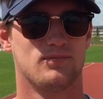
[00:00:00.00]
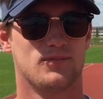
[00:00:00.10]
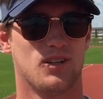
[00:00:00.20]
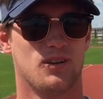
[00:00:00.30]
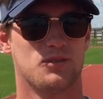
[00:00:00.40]

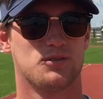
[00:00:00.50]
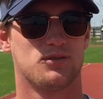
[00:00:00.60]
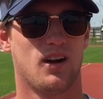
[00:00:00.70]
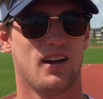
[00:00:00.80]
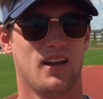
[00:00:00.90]
So it was
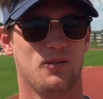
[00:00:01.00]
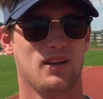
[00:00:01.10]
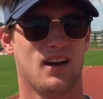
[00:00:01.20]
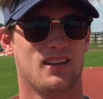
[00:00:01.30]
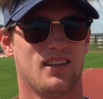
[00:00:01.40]
Friday, we
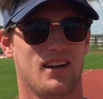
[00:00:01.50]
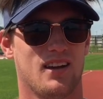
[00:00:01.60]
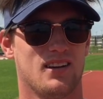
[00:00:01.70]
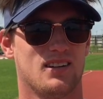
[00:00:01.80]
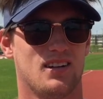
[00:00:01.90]
got
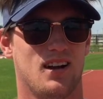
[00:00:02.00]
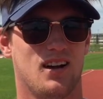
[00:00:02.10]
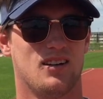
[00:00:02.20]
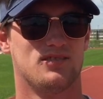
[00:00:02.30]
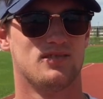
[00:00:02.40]
there.
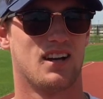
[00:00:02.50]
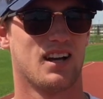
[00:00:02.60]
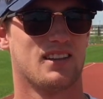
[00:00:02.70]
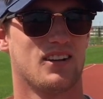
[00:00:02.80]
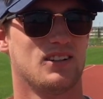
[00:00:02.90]
I
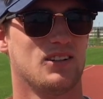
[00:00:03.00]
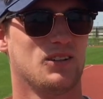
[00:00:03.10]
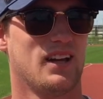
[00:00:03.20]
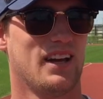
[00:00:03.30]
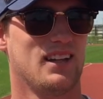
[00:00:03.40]
got there a
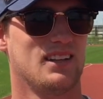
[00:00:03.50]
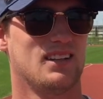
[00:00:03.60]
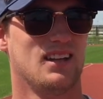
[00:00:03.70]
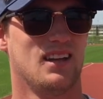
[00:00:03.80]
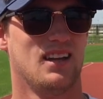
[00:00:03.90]
little late,
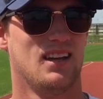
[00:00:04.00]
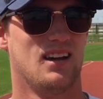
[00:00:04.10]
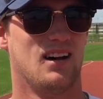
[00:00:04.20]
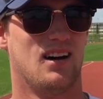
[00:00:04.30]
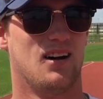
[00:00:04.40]

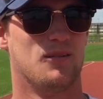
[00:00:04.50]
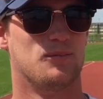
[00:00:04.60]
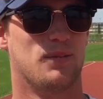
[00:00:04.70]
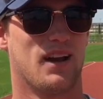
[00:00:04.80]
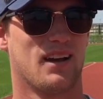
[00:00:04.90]

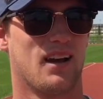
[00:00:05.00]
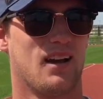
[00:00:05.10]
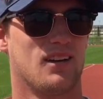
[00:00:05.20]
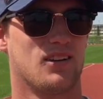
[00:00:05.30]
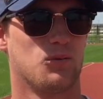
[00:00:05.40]
but I
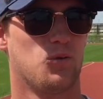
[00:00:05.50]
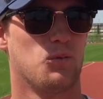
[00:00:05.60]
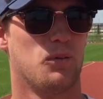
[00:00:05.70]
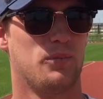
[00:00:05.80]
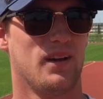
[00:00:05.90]
got a good
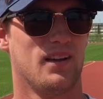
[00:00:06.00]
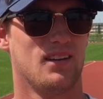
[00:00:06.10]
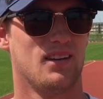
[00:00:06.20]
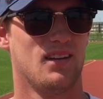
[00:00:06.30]
warm-up in.